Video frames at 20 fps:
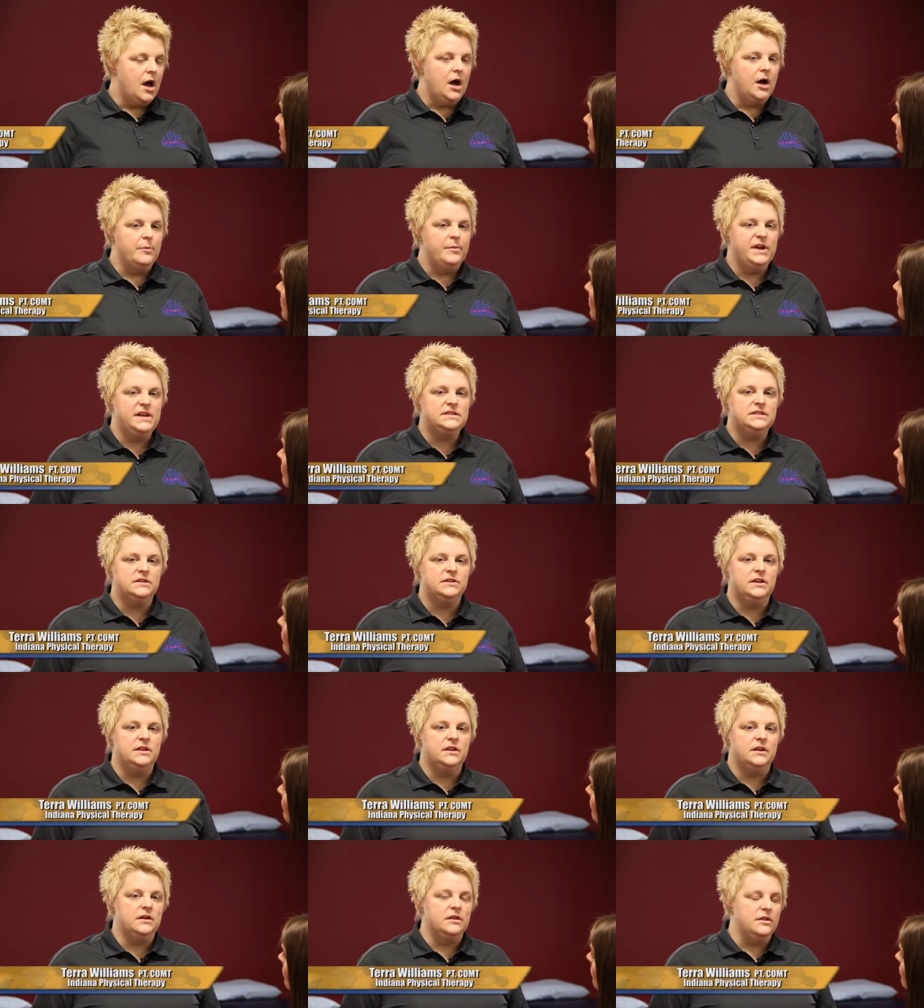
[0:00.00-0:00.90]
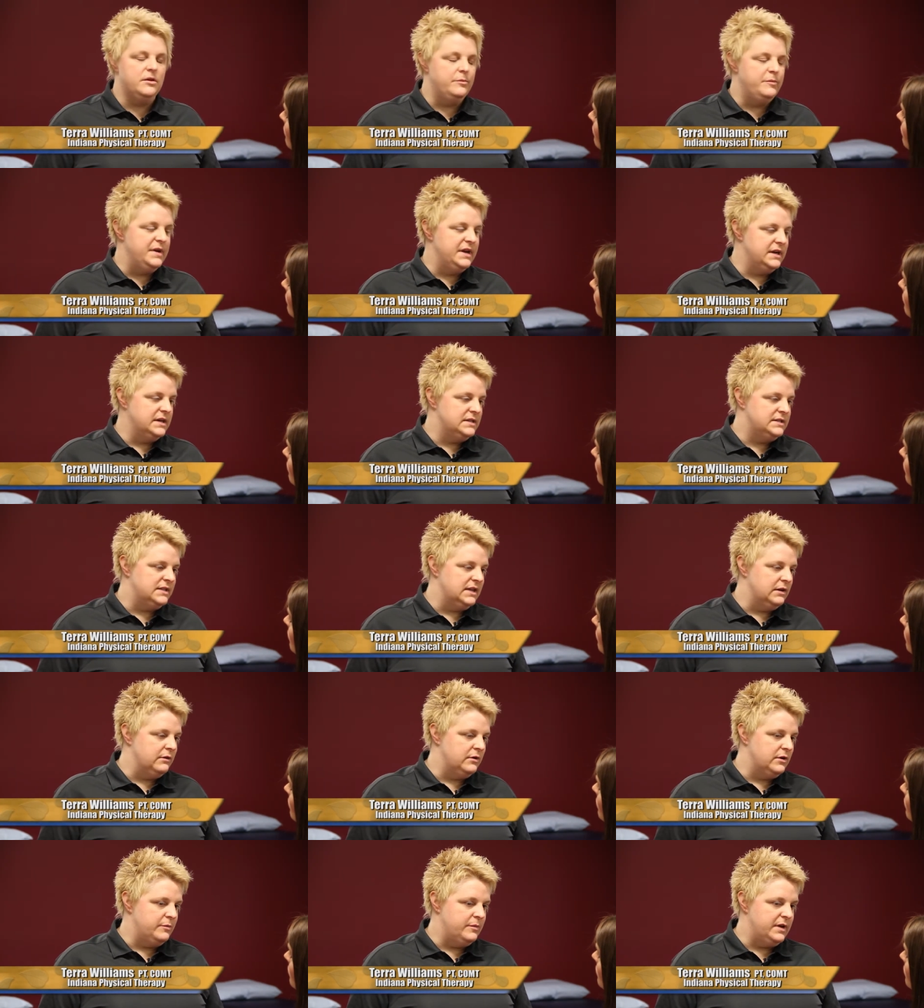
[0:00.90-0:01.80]
Basically, the biggest
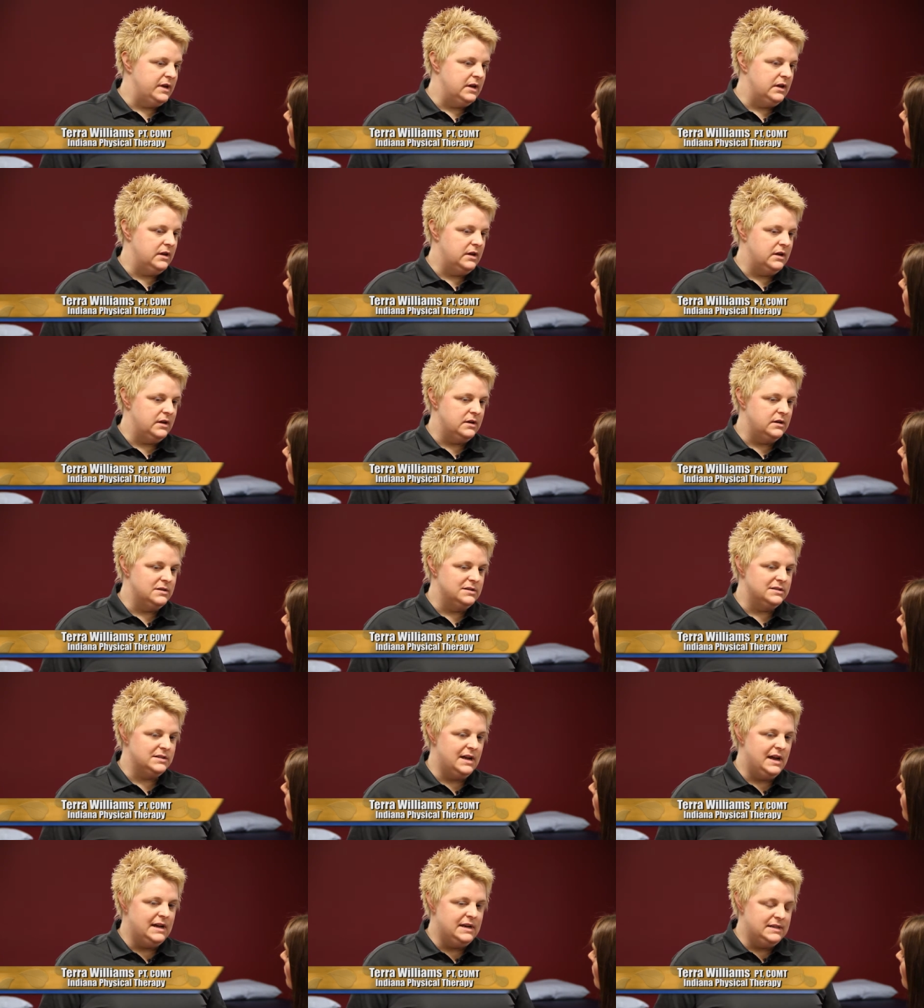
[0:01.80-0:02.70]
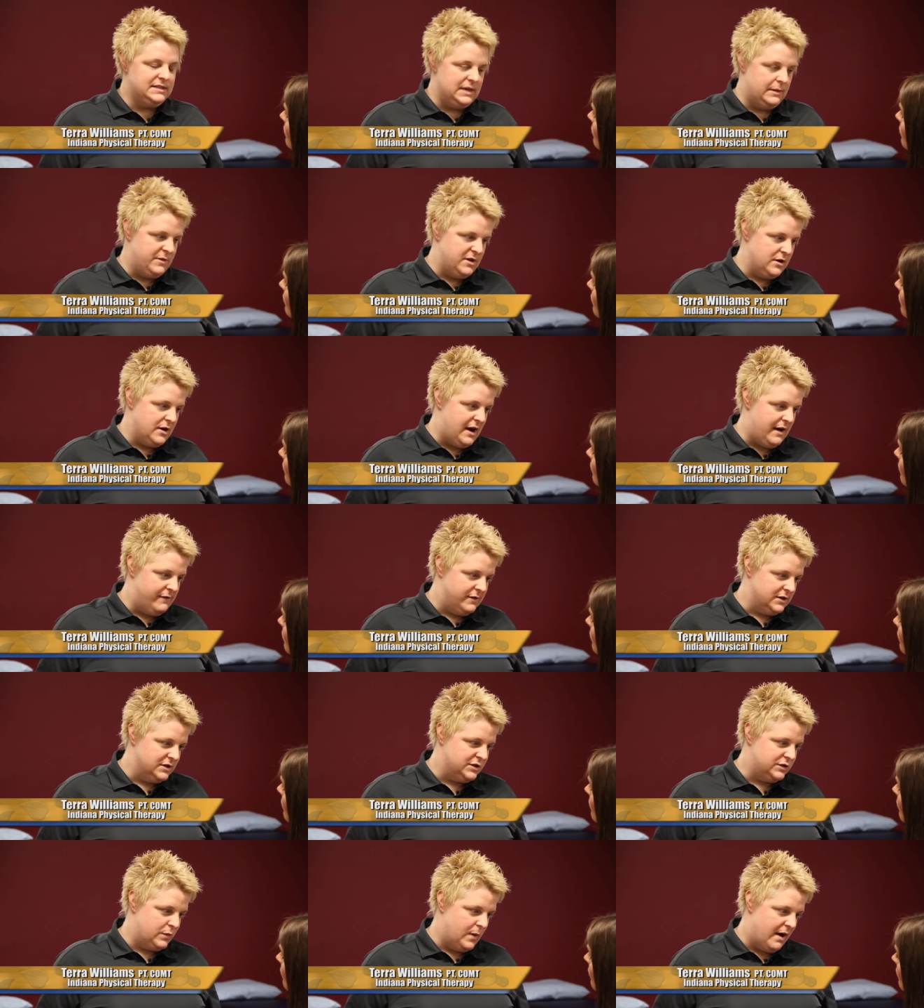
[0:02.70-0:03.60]
thing would be is anytime that you're
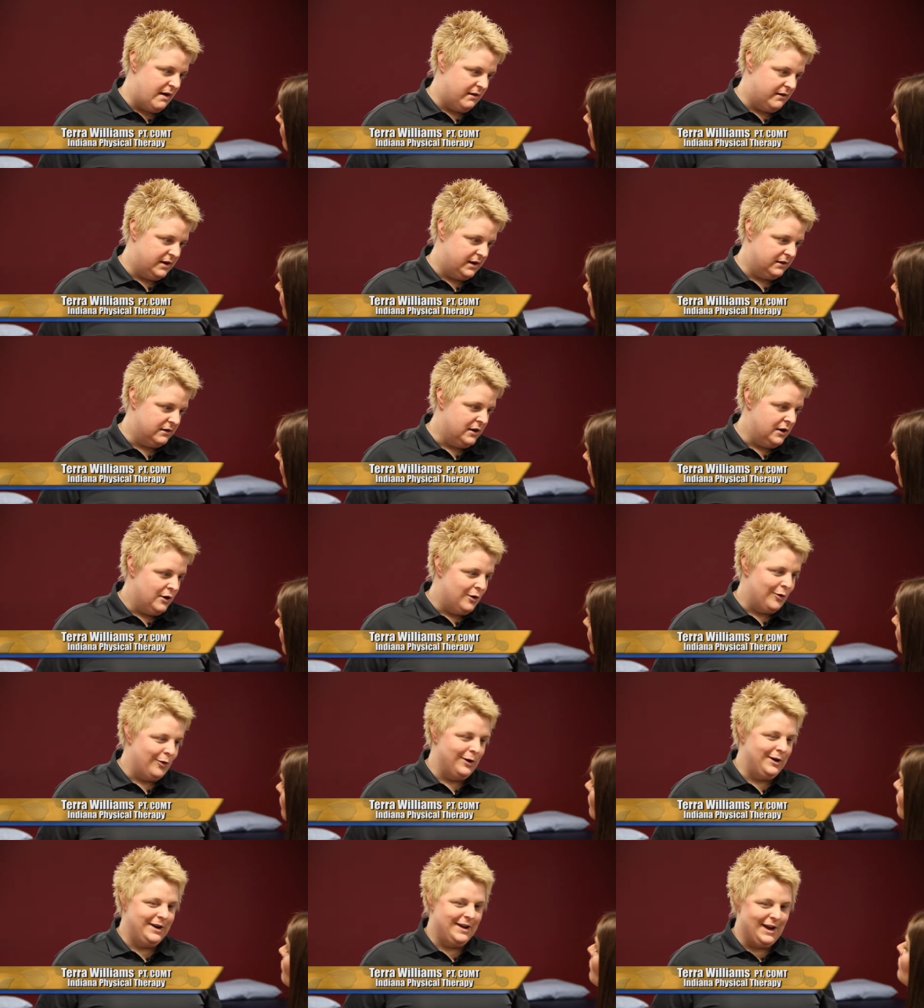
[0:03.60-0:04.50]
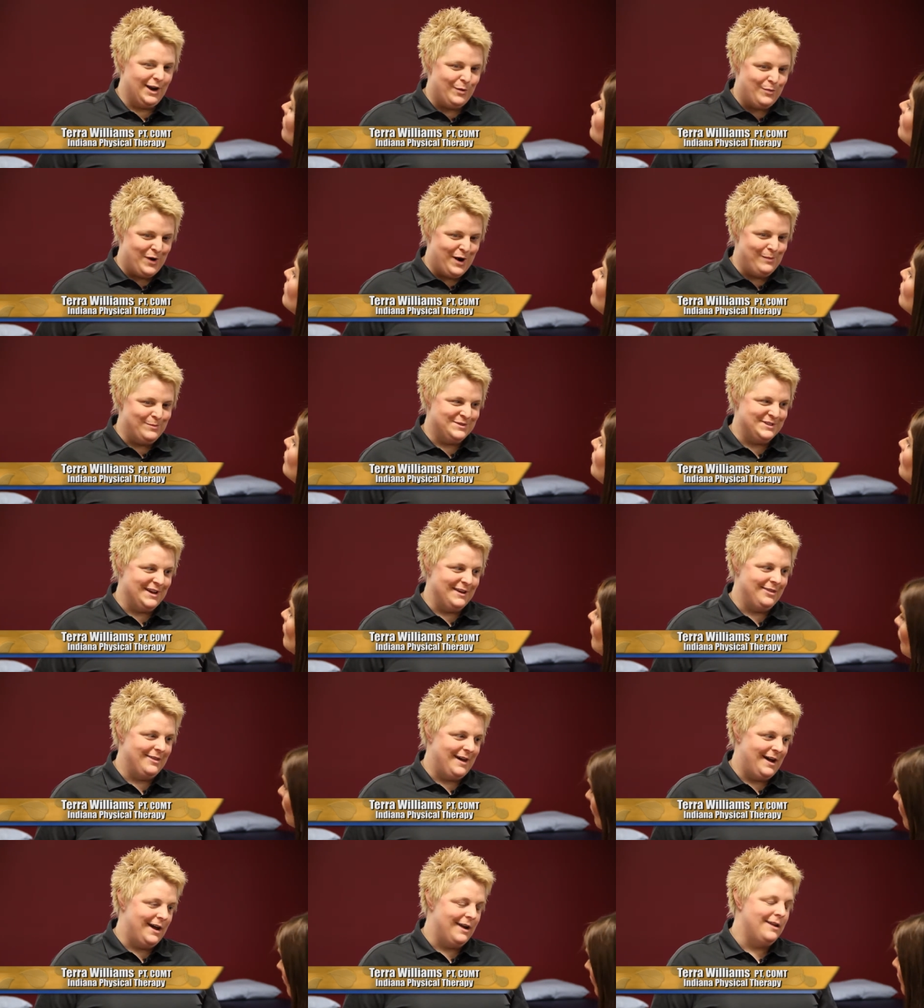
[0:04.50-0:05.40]
having swelling or any kind of problems
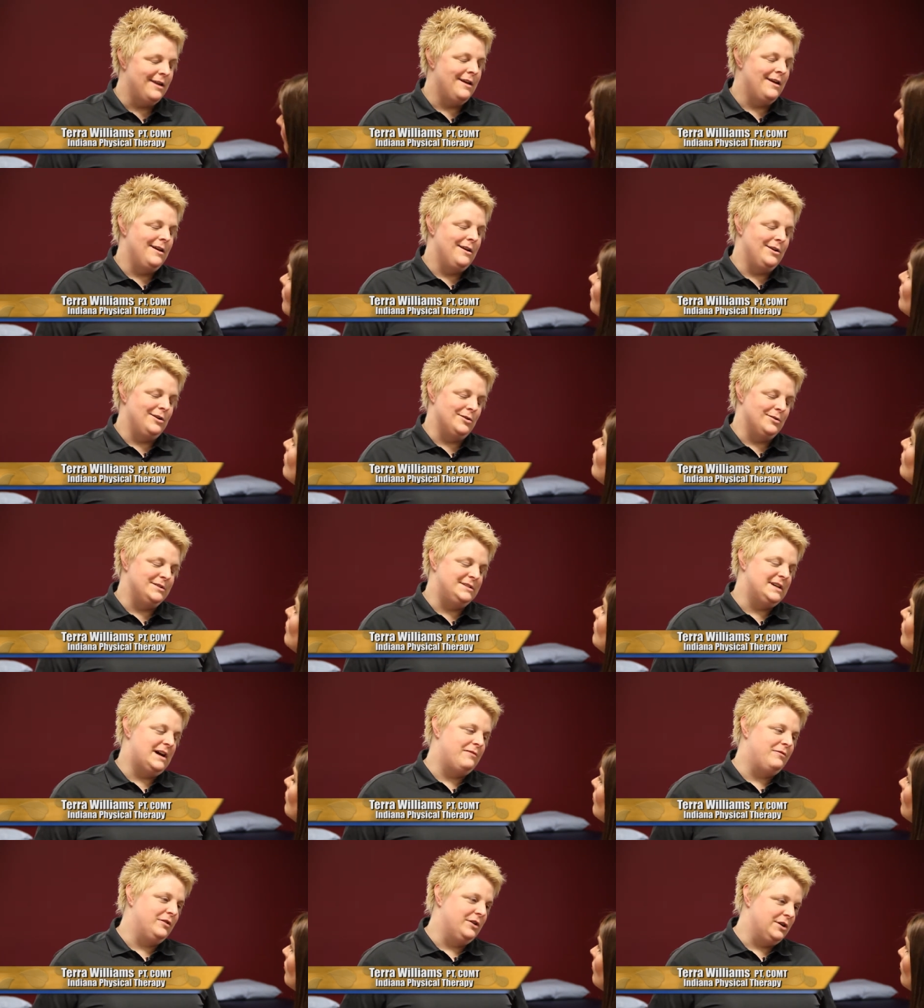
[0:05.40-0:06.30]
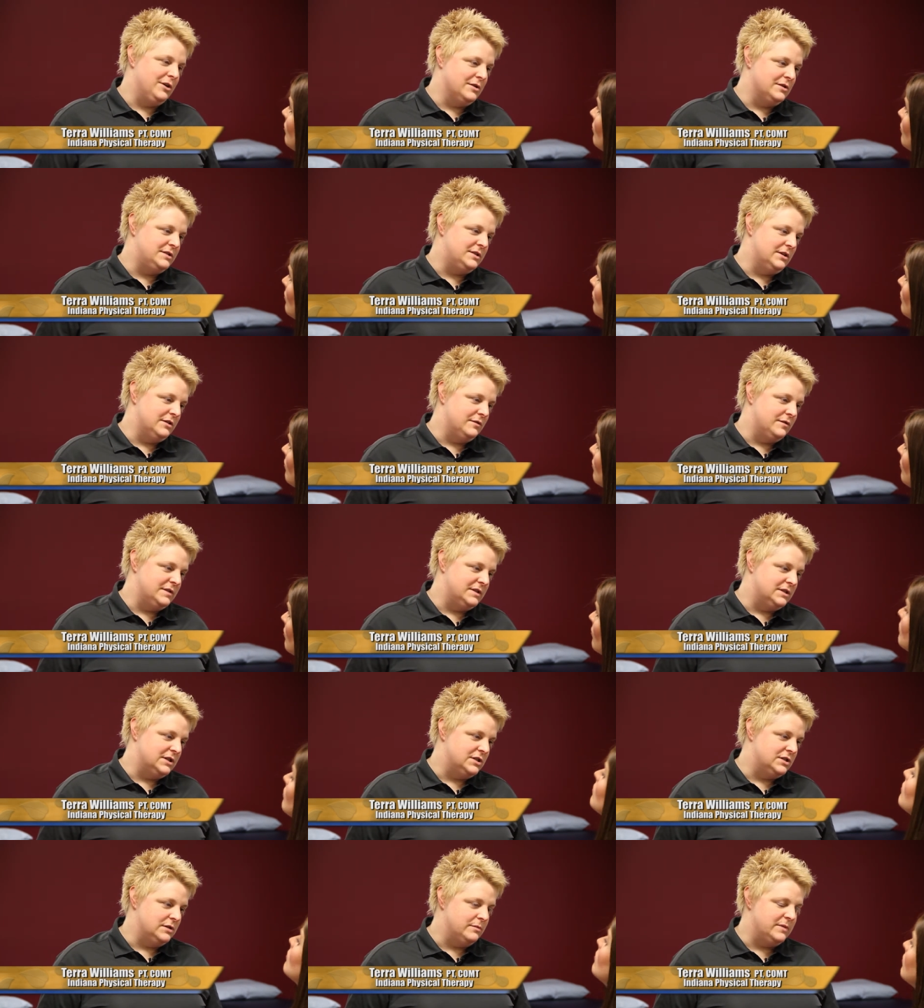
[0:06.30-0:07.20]
like that, definitely go see your
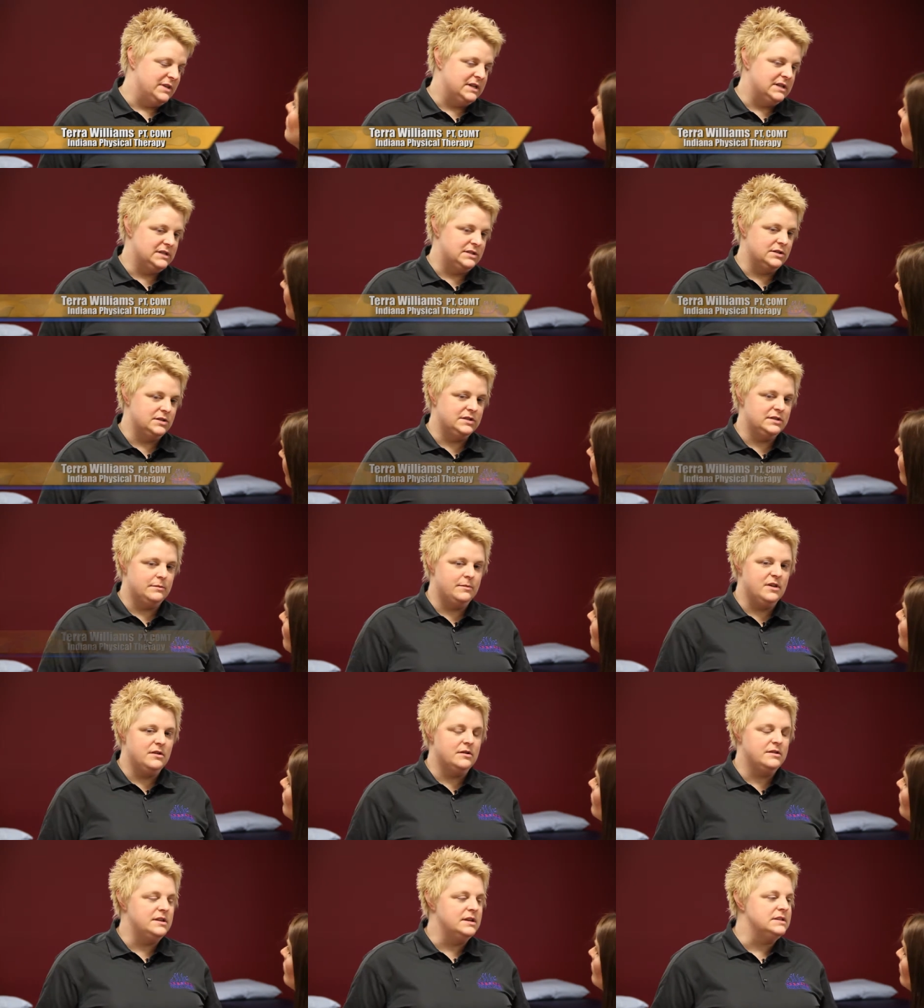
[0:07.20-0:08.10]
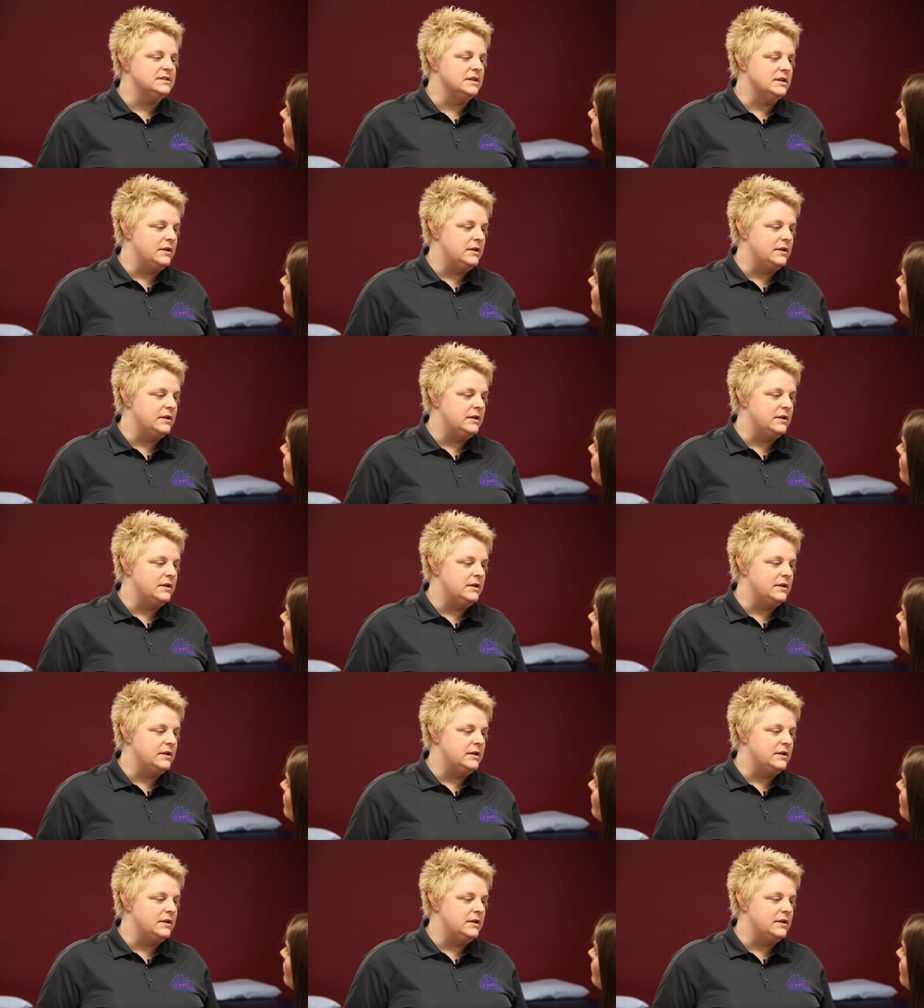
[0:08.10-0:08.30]
physician, because there's some other things that